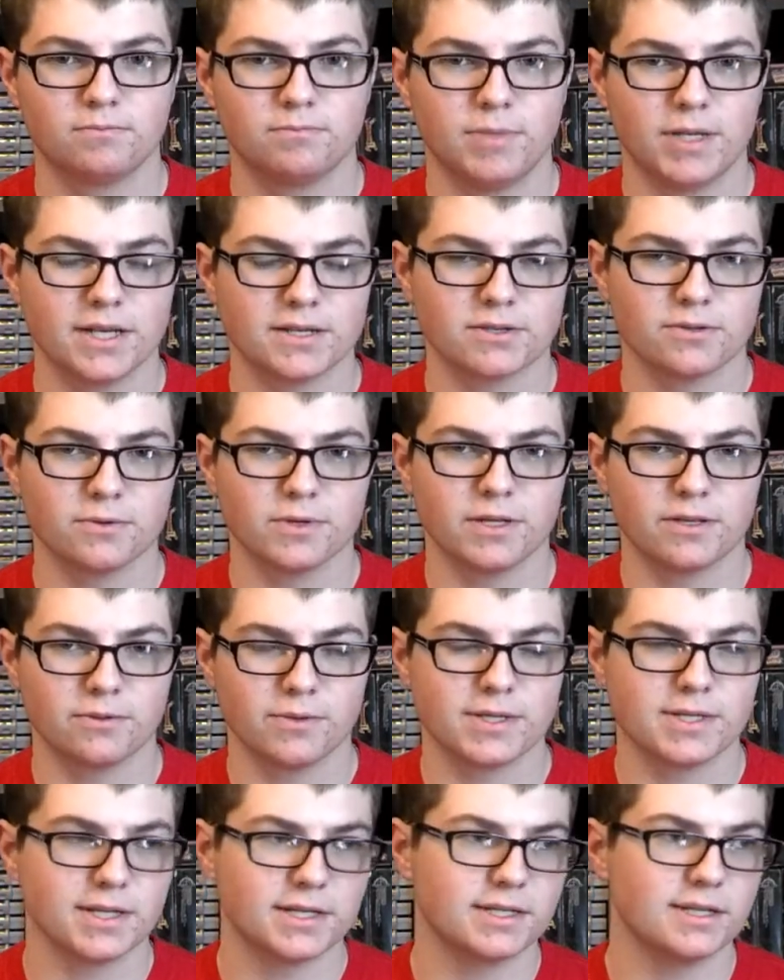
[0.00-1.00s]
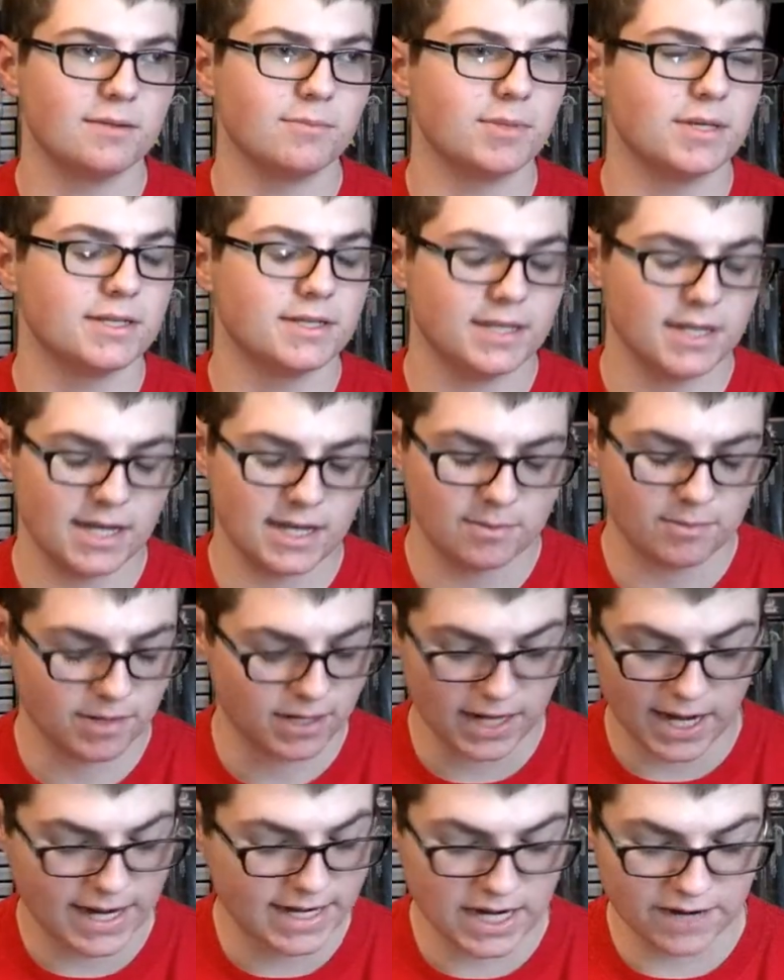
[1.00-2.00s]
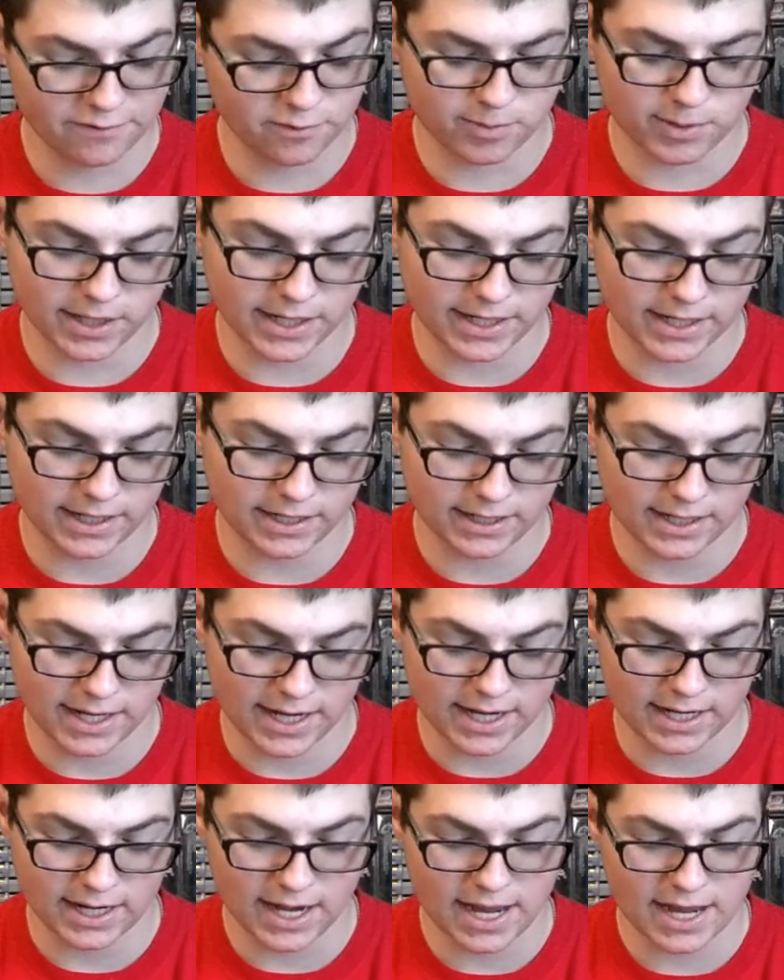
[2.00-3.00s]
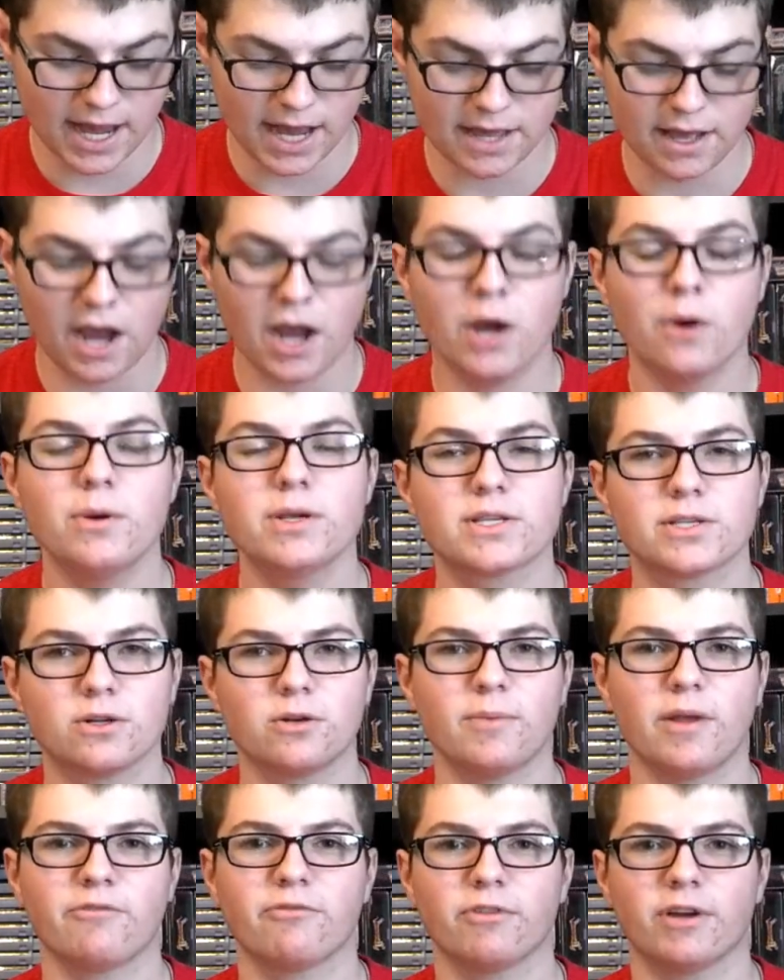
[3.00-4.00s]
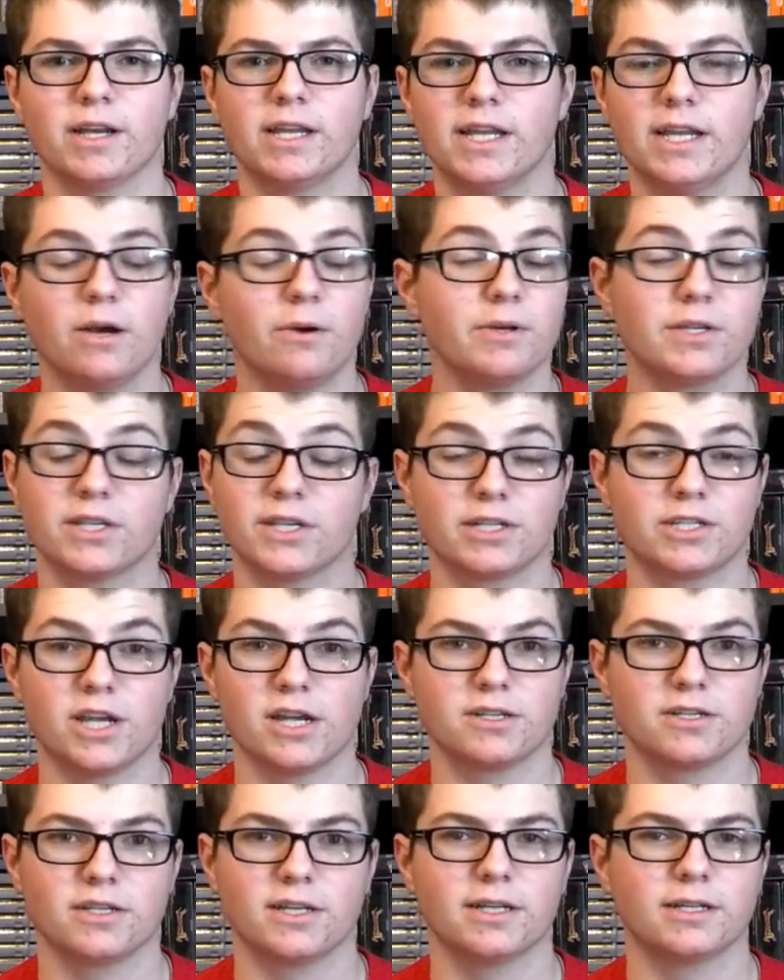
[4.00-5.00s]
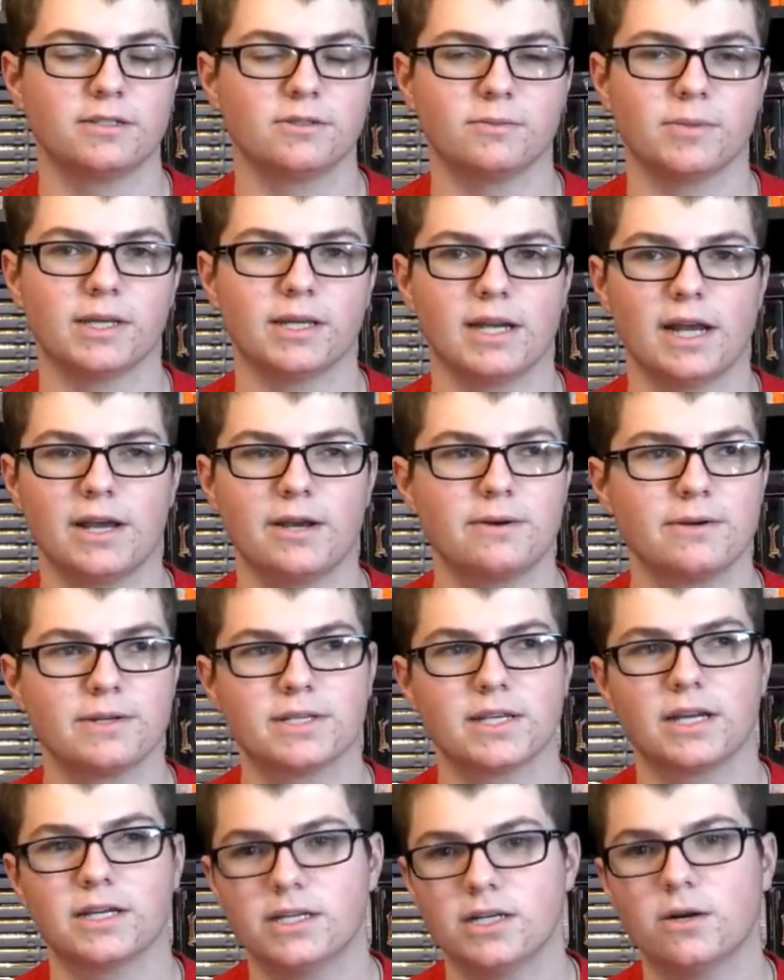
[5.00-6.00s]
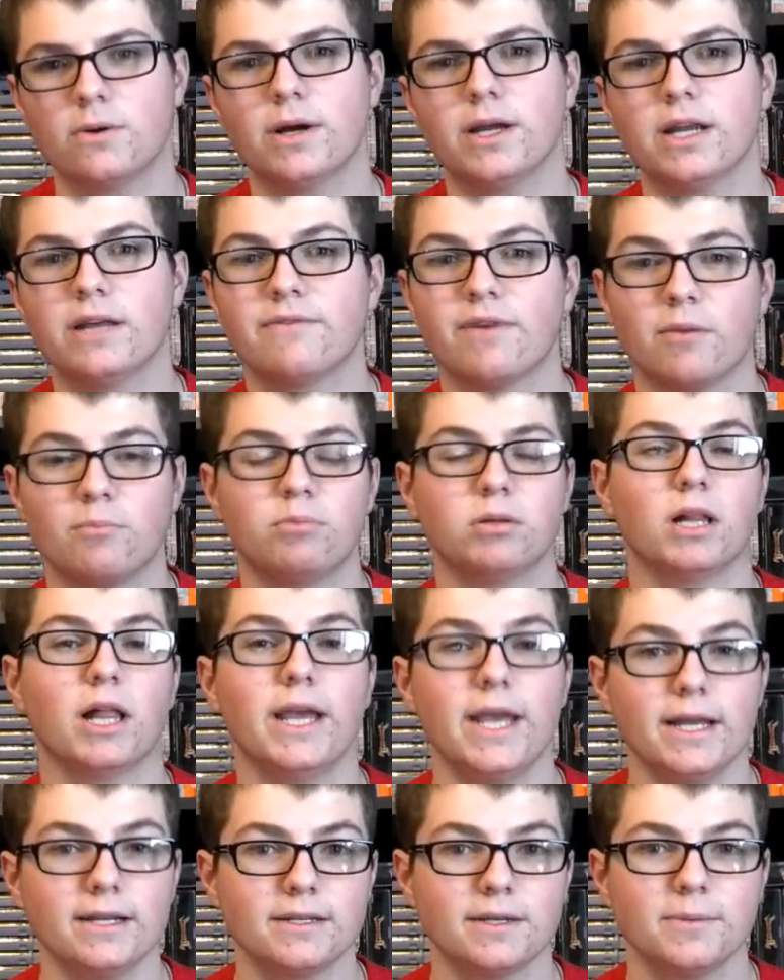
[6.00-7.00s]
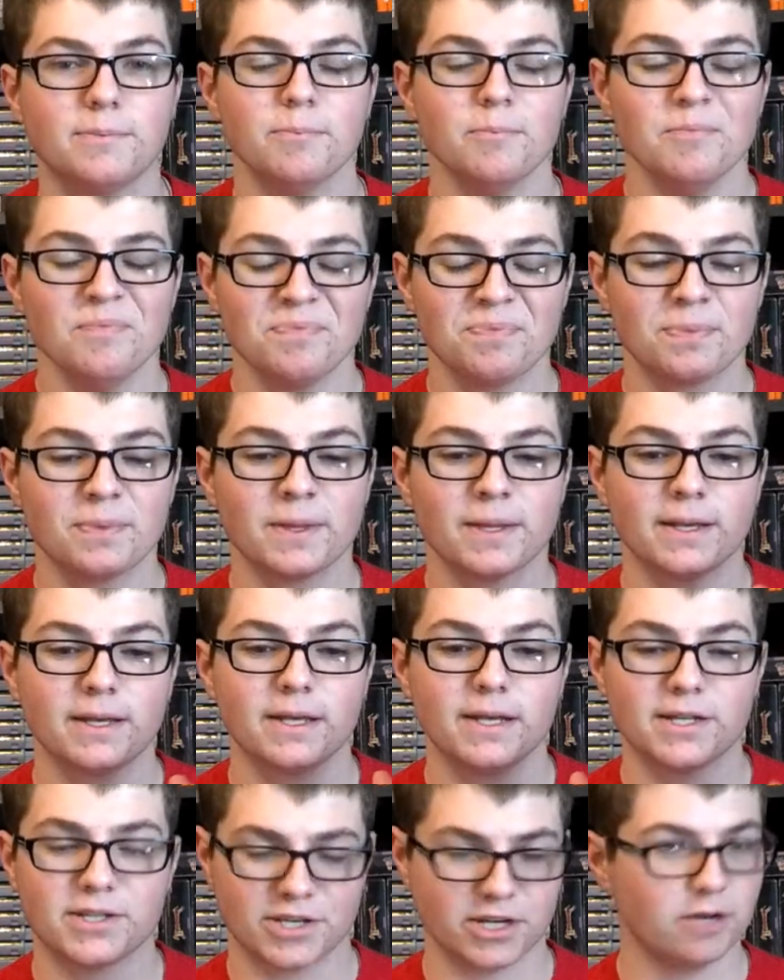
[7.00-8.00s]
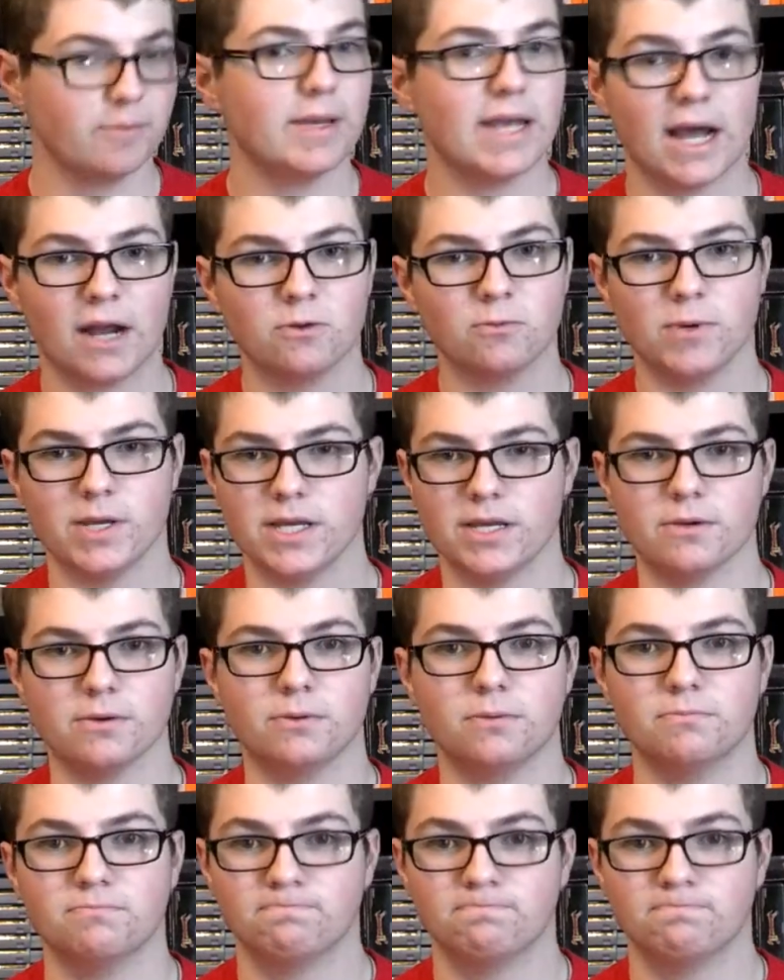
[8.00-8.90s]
PS3, 360, and PC, but I never played it, and I always told my friend, he always suggested it to me, and I always said, you know what, if I play it, it's going to be on Wii U.